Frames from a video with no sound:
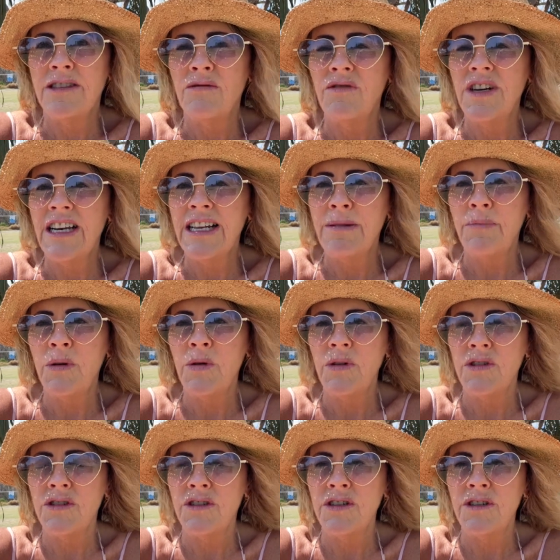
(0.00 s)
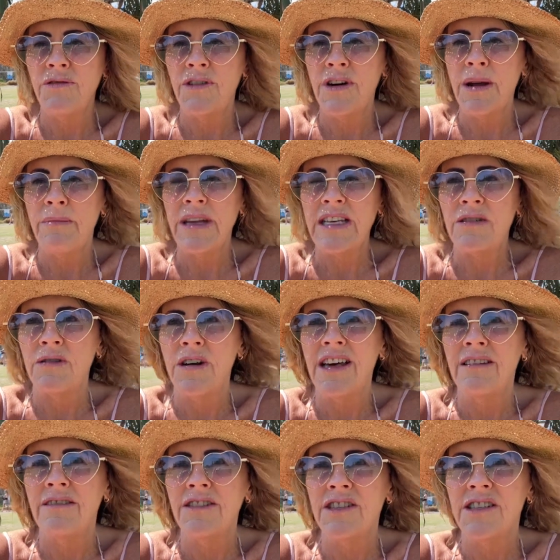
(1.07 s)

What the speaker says: really important too for our mental health.